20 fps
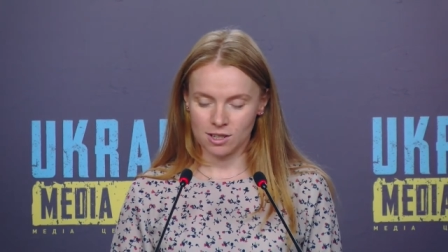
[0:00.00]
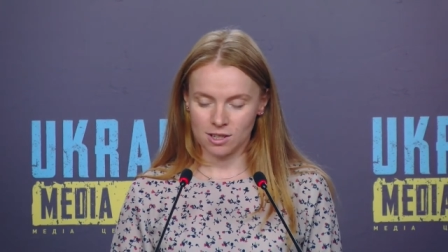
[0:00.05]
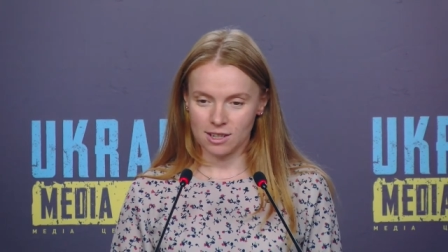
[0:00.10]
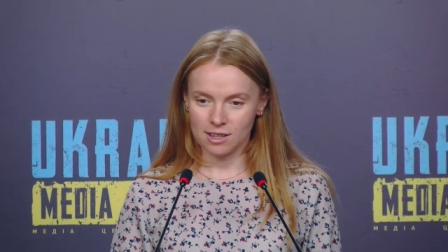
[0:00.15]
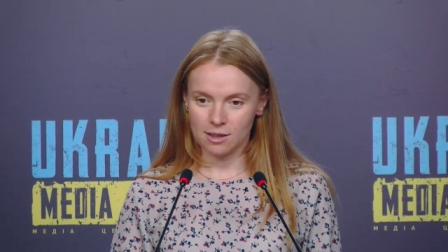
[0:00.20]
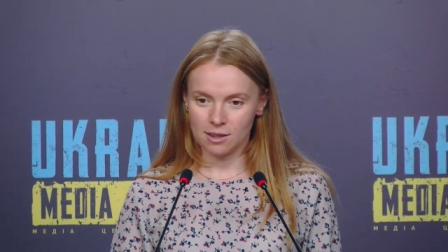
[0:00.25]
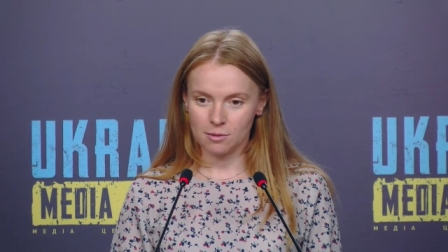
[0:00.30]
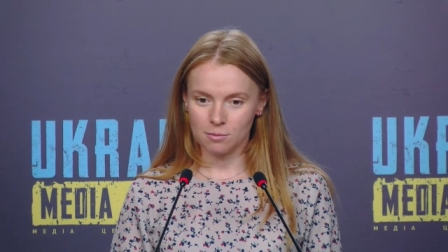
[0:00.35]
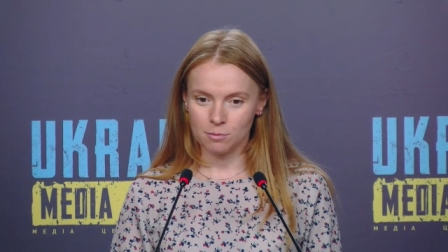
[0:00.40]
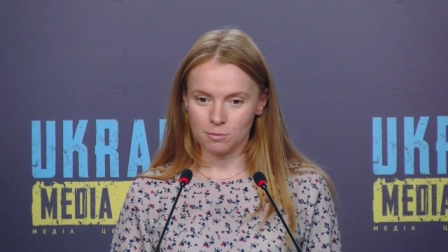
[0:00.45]

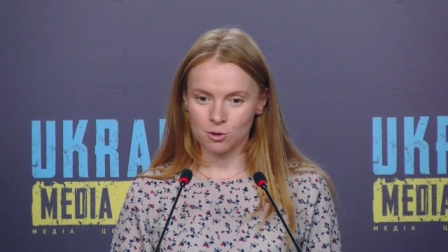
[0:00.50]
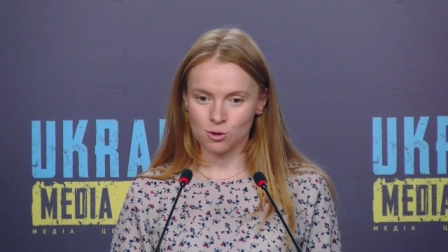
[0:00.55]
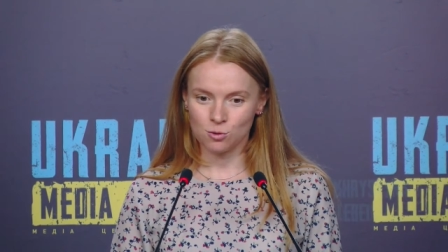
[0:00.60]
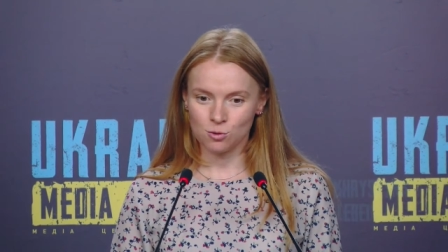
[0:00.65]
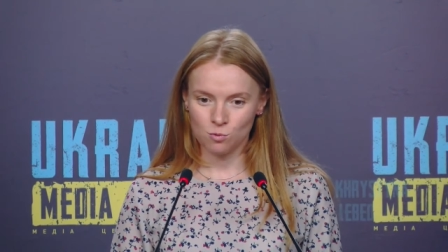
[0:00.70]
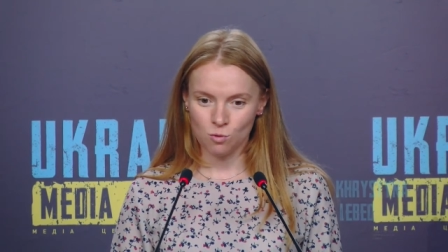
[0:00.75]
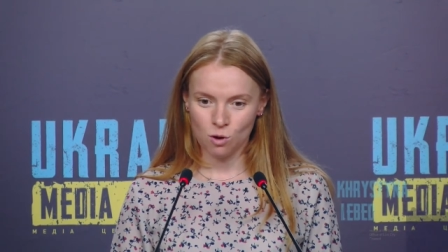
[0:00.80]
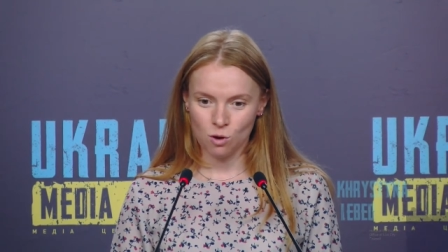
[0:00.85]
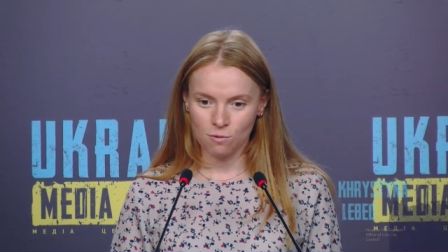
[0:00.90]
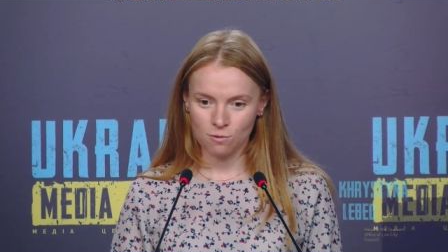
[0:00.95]

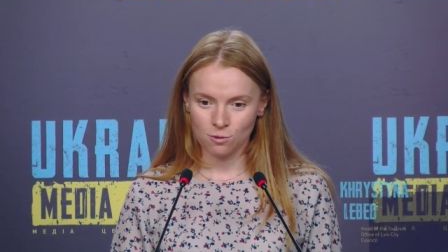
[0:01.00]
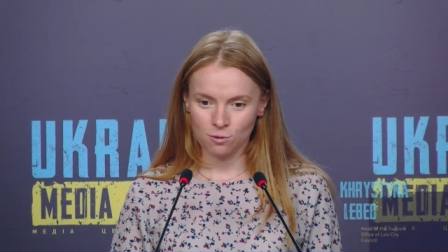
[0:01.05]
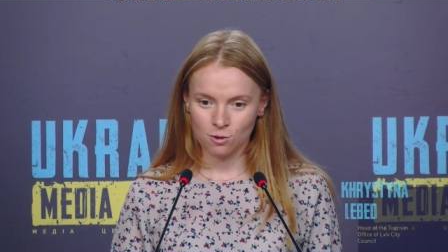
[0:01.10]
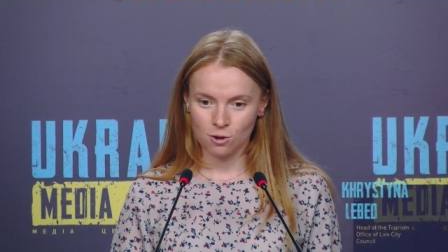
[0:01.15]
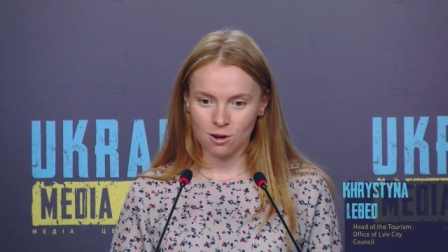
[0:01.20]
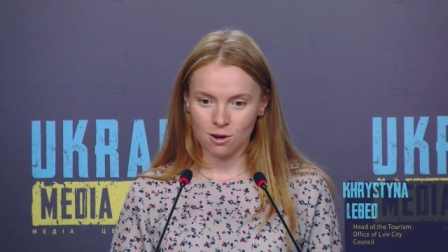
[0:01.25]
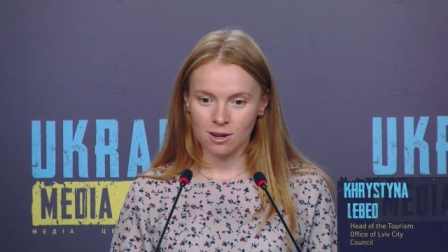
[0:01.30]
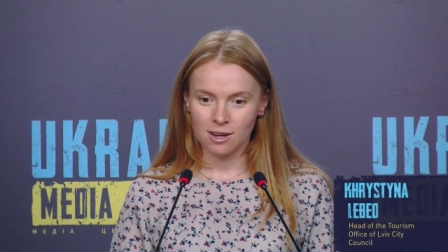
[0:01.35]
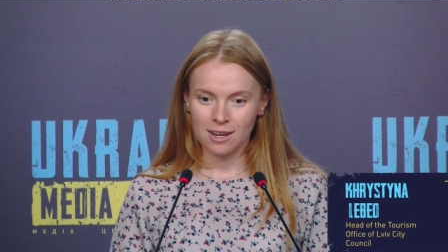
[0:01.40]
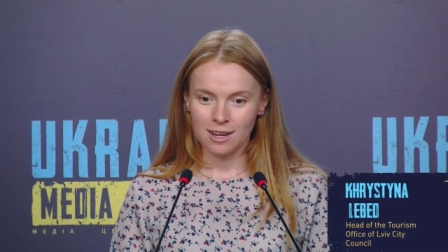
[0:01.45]
today
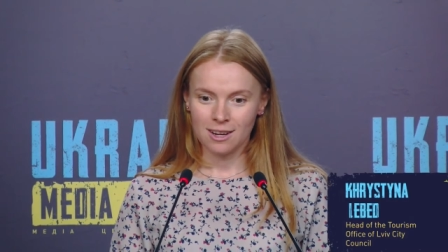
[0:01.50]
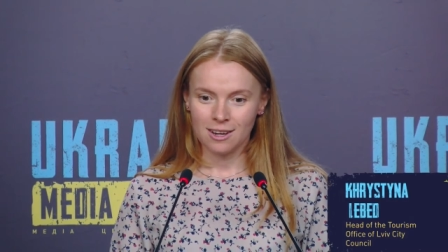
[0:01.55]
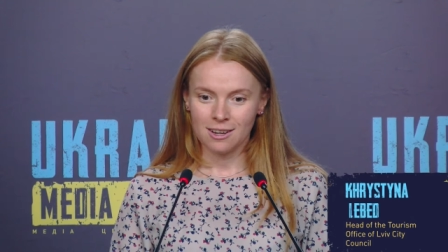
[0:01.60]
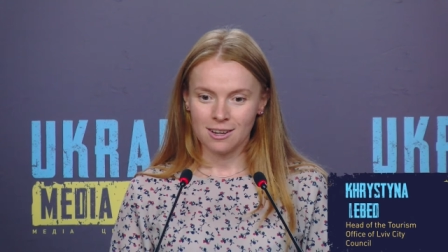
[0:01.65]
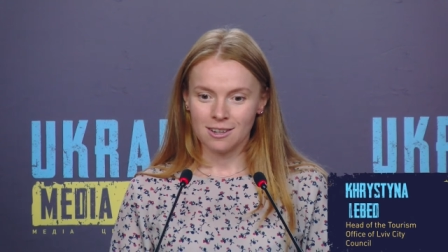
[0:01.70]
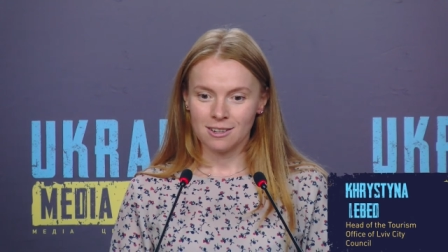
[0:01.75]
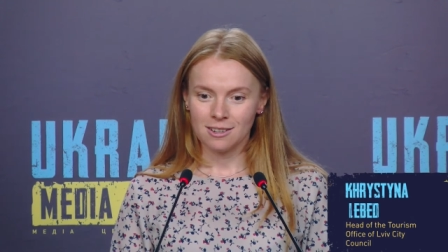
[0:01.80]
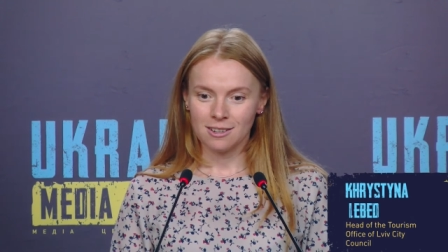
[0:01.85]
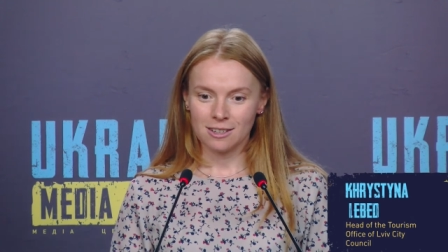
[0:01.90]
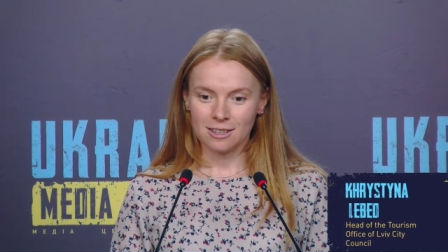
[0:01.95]
in
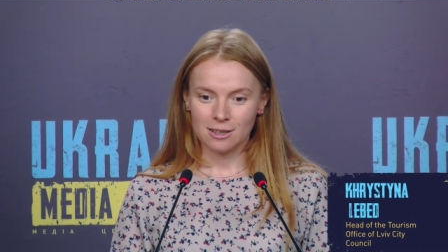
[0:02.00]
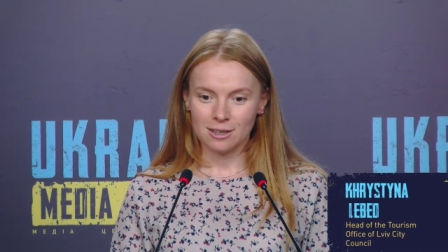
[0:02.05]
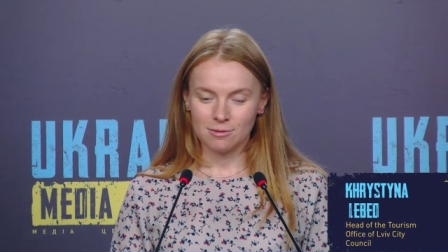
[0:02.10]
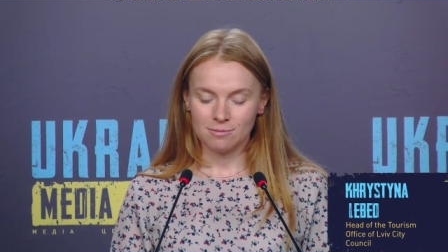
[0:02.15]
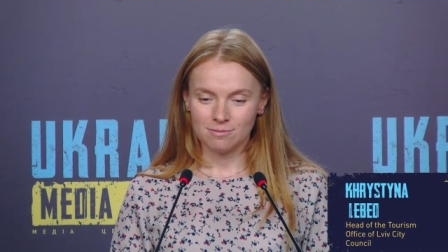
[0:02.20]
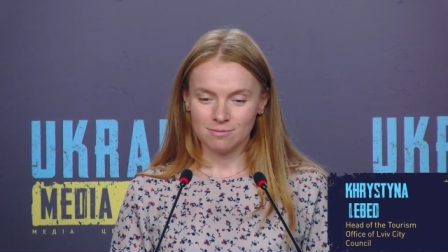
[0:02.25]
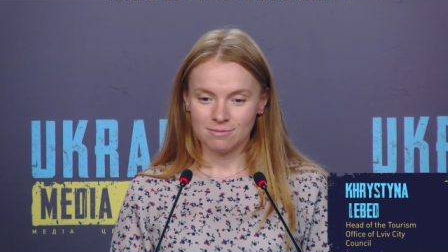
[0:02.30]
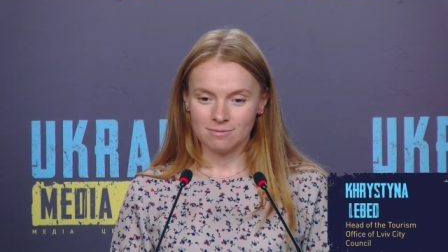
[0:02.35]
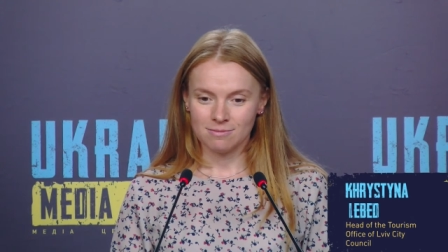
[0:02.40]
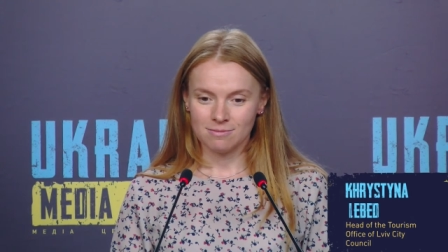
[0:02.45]

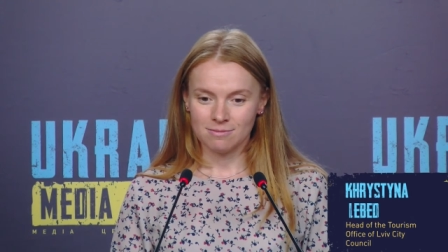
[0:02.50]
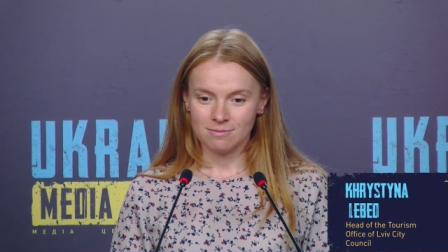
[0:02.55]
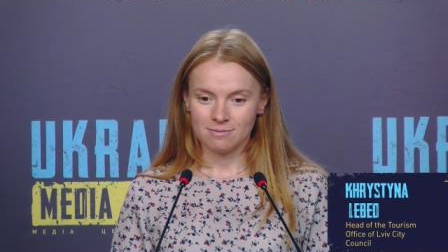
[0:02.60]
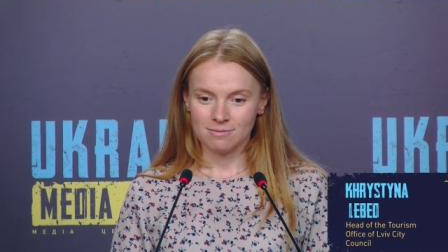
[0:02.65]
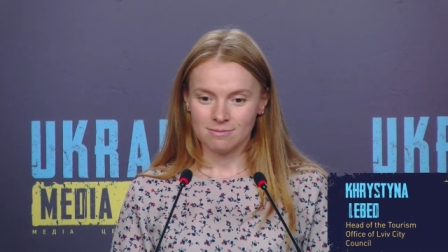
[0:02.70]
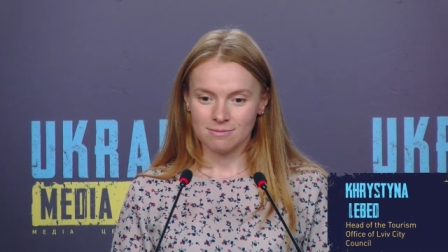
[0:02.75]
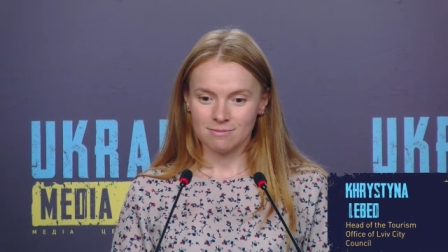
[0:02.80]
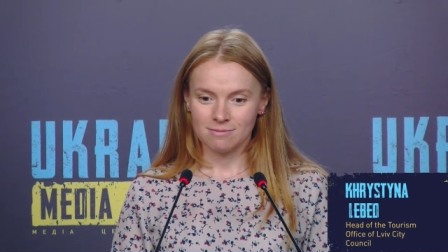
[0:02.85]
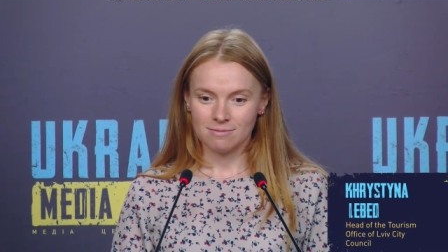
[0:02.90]
2022?